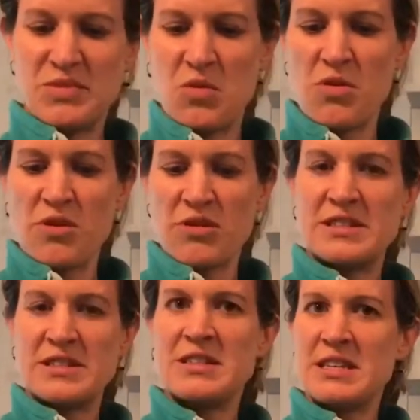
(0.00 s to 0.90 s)
1/4
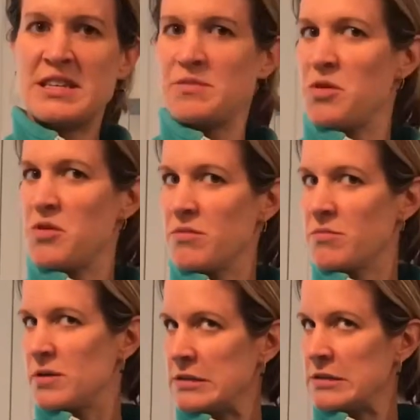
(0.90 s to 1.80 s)
teaspoon, but
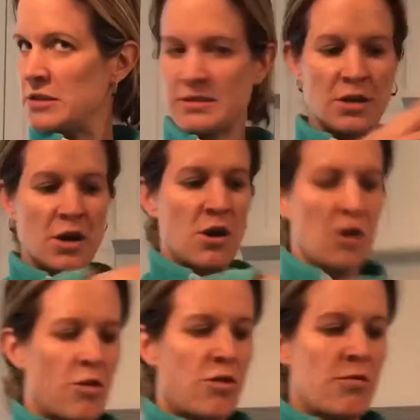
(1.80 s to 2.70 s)
I just
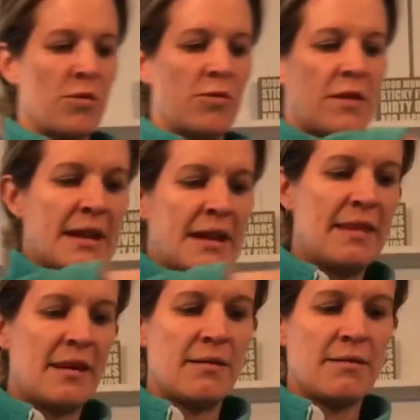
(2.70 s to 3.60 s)
throw that in
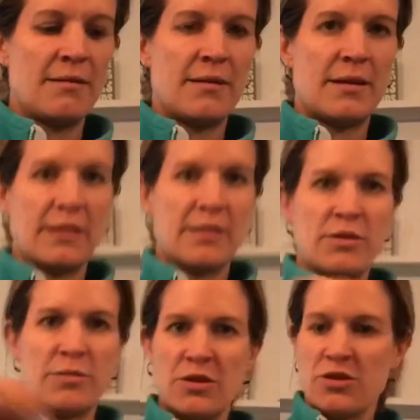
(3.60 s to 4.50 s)
there, and a little
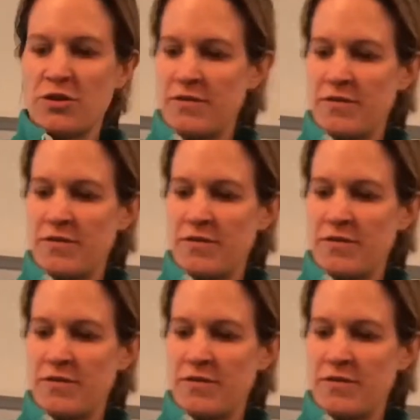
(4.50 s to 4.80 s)
pinch of